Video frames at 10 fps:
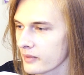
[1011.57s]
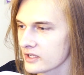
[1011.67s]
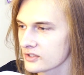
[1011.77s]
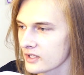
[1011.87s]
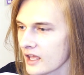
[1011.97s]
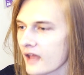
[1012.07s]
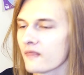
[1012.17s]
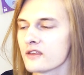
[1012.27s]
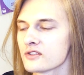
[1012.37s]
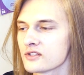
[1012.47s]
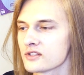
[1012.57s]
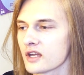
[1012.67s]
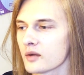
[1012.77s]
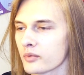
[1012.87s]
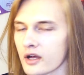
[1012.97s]
Basically, at this
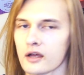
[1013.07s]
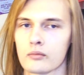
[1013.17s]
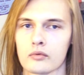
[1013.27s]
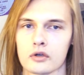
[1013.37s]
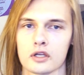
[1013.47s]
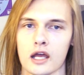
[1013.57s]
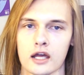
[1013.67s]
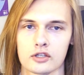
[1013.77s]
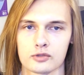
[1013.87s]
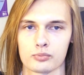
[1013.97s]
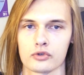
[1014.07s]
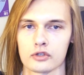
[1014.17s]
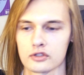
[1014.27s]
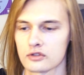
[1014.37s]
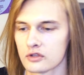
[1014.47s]
step, I would
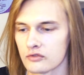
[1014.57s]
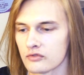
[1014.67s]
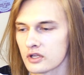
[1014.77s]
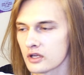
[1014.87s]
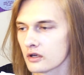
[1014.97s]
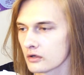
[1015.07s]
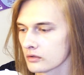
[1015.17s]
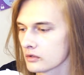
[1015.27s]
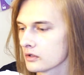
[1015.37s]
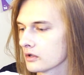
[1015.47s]
export the video.